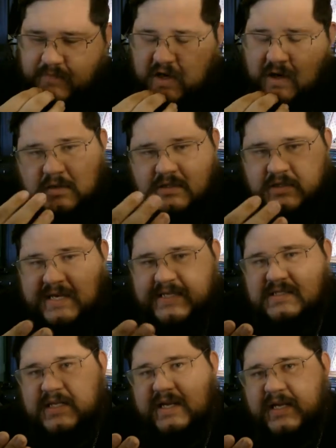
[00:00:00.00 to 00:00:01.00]
are all
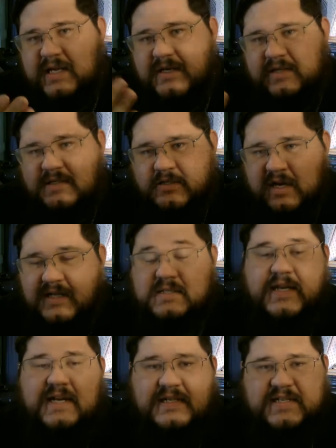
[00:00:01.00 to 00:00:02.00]
translated and
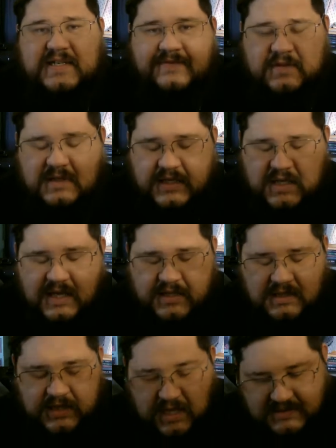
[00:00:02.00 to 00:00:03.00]
translated differently,
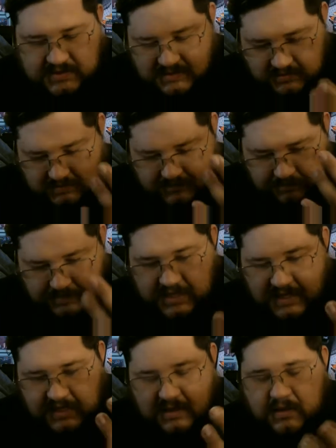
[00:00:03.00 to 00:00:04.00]
and thus
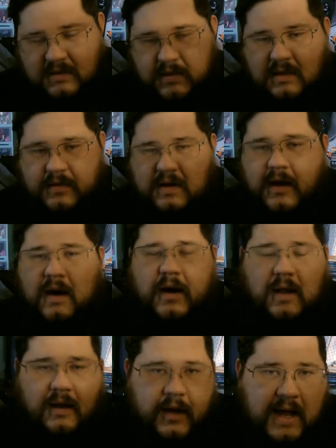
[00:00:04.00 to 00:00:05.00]
being there are
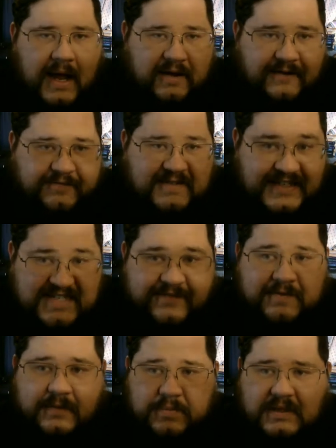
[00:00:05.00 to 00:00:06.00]
a lot of
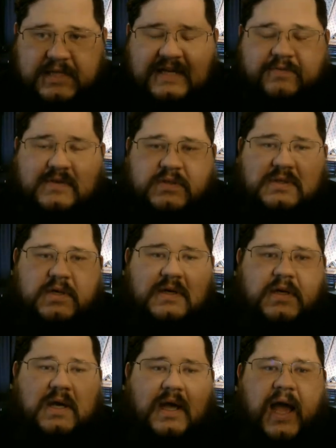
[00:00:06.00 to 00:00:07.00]
different beliefs.
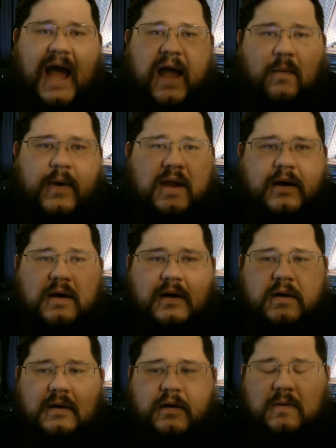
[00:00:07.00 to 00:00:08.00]
And we
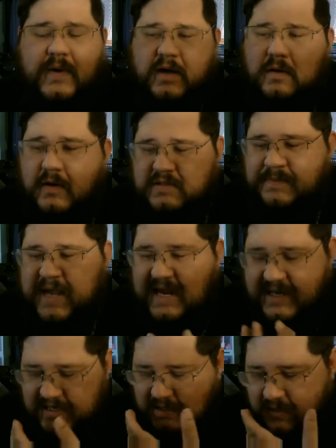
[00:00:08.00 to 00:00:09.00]
are Norse
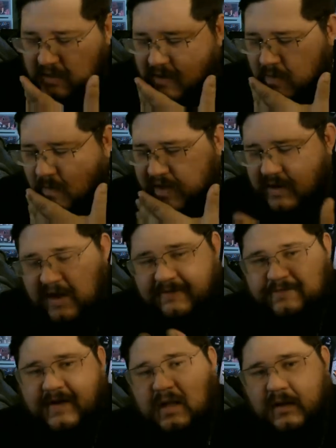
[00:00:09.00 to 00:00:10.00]
pagan. We do not
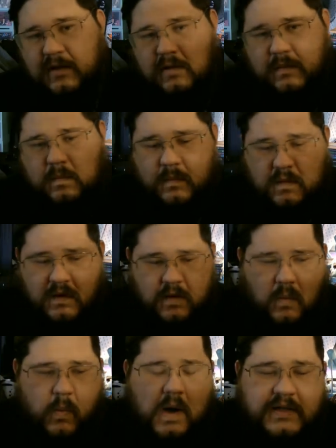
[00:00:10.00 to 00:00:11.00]
follow
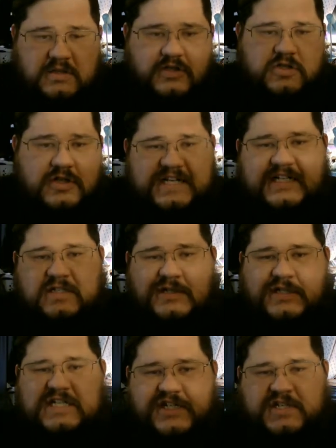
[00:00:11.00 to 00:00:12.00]
one strict
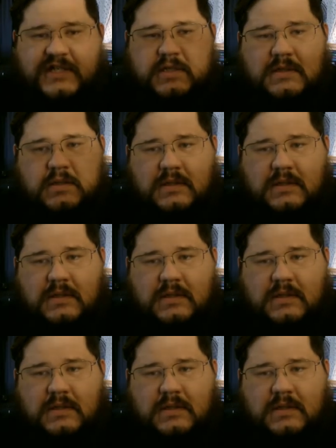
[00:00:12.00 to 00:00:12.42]
tradition.